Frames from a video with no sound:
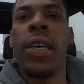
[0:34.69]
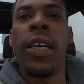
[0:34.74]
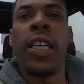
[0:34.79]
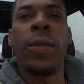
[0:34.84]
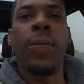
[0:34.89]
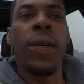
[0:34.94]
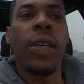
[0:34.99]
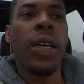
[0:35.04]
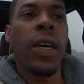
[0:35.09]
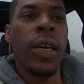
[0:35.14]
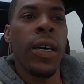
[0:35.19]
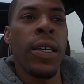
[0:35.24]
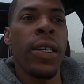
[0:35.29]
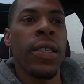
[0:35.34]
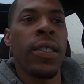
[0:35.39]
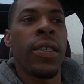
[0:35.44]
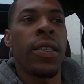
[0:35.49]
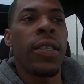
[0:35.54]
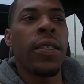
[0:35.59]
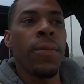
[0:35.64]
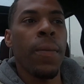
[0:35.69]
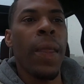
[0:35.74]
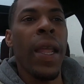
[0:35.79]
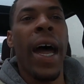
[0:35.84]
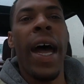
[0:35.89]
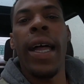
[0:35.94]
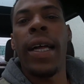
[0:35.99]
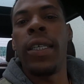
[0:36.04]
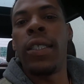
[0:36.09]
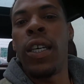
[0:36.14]
is because
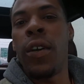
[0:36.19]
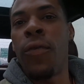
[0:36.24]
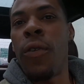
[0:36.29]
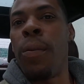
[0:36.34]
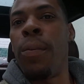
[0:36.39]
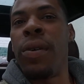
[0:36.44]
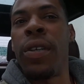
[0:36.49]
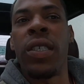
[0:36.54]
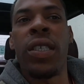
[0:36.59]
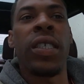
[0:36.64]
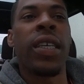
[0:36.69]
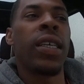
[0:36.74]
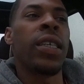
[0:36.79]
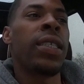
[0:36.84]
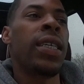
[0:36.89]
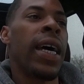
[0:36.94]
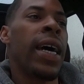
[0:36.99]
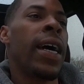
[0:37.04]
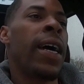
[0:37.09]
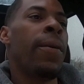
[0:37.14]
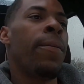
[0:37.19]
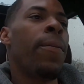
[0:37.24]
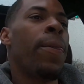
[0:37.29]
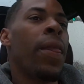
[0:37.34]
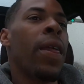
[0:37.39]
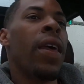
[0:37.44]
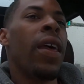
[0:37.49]
I had a different business at the time,